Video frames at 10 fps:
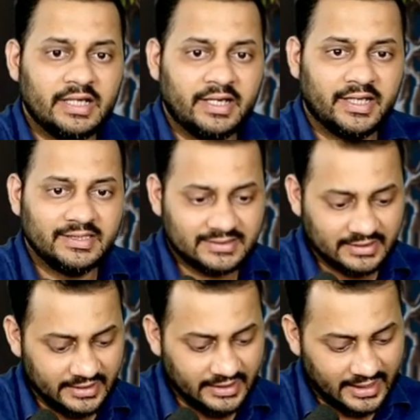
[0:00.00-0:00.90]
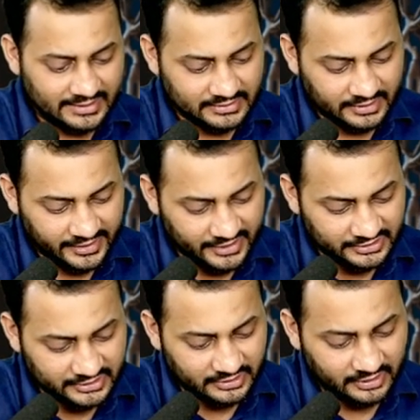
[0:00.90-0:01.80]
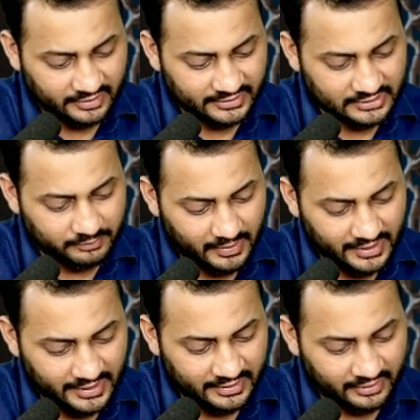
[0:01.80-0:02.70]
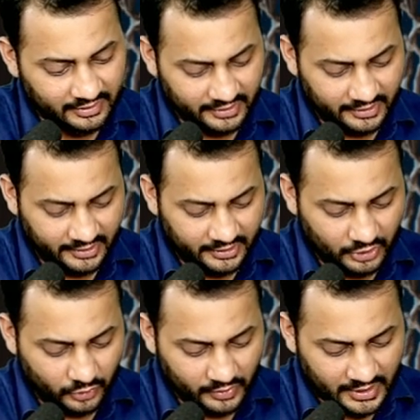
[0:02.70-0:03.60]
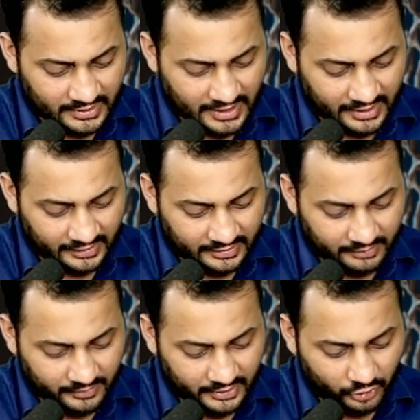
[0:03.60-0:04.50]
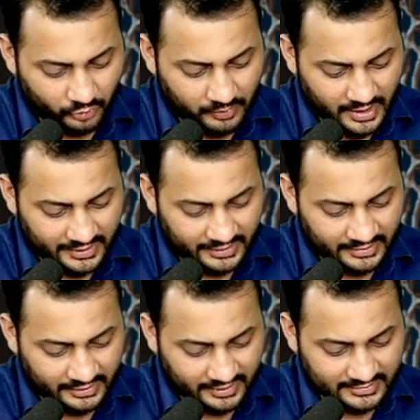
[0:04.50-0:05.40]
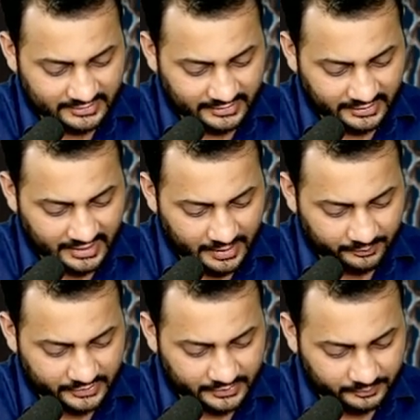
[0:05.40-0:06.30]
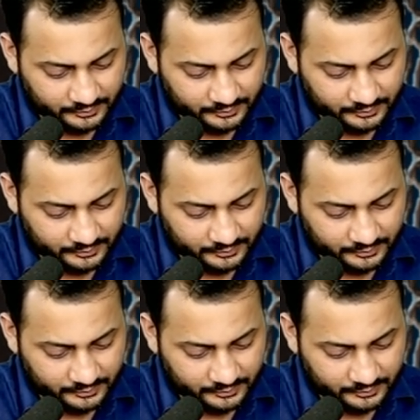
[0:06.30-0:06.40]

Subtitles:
hence he has hedged the risk by entering into an agreement to buy interest rate caps